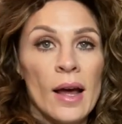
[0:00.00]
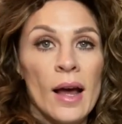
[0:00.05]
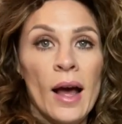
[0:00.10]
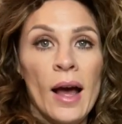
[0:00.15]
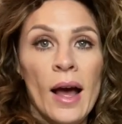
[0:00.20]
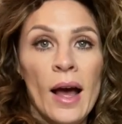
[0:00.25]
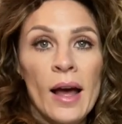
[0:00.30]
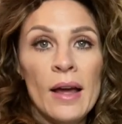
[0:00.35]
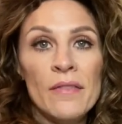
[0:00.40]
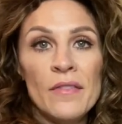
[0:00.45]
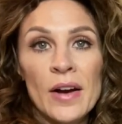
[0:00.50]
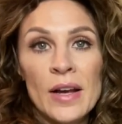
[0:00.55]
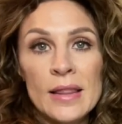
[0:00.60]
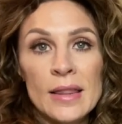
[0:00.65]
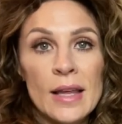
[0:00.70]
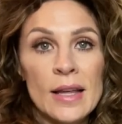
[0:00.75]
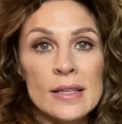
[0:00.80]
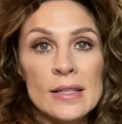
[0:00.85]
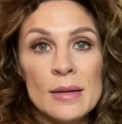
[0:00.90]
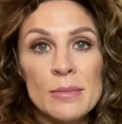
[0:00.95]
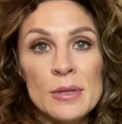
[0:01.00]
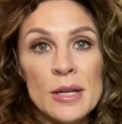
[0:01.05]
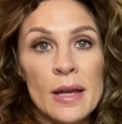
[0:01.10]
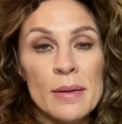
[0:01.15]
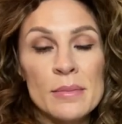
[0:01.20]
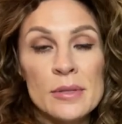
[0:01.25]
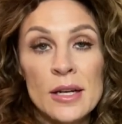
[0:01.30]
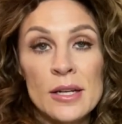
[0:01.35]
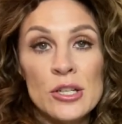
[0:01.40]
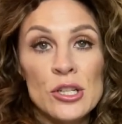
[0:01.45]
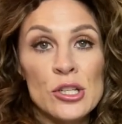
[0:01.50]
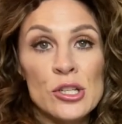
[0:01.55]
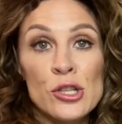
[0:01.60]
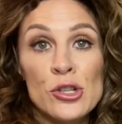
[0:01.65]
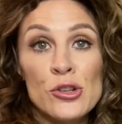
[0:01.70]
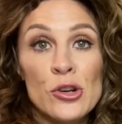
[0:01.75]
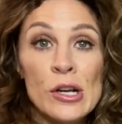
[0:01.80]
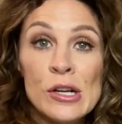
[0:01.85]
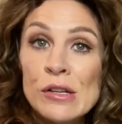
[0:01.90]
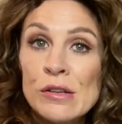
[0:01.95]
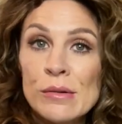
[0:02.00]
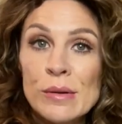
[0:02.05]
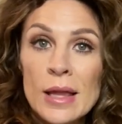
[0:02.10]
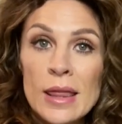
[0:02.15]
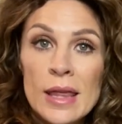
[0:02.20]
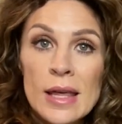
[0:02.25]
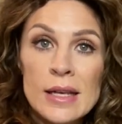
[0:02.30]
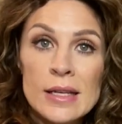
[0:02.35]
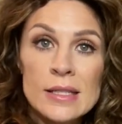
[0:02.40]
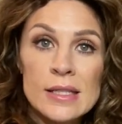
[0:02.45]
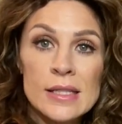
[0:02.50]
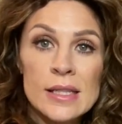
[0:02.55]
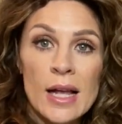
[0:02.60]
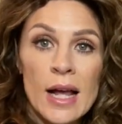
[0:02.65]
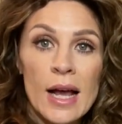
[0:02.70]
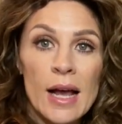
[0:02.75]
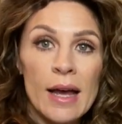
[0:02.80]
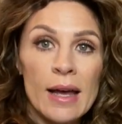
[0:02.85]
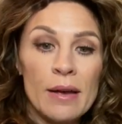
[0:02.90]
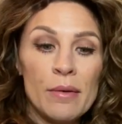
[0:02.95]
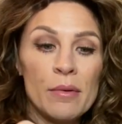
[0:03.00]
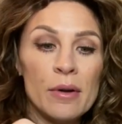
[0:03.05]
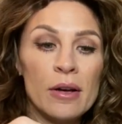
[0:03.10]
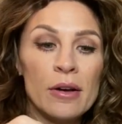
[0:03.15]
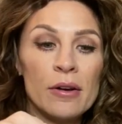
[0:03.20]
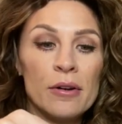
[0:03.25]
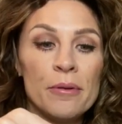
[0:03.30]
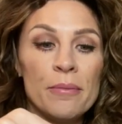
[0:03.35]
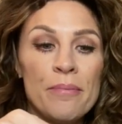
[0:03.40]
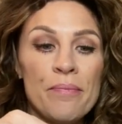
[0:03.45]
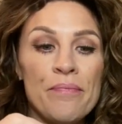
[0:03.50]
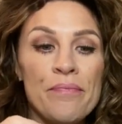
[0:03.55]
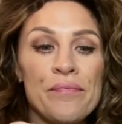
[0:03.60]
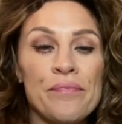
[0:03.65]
I find that sometimes I just struggle with this, I will